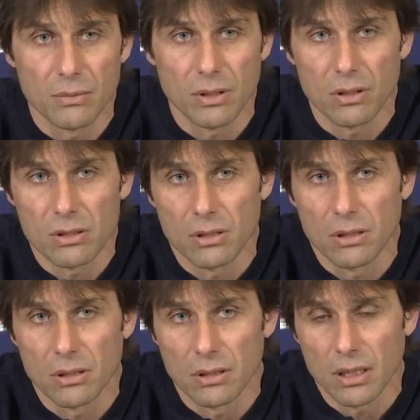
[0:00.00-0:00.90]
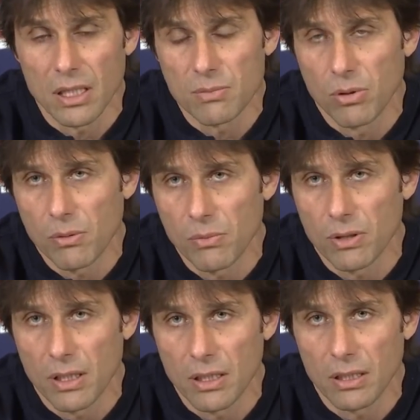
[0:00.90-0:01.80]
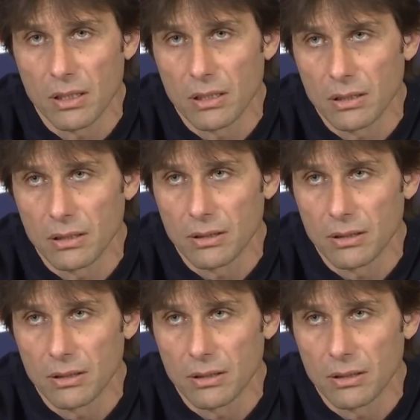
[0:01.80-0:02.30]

because against Bournemouth I think that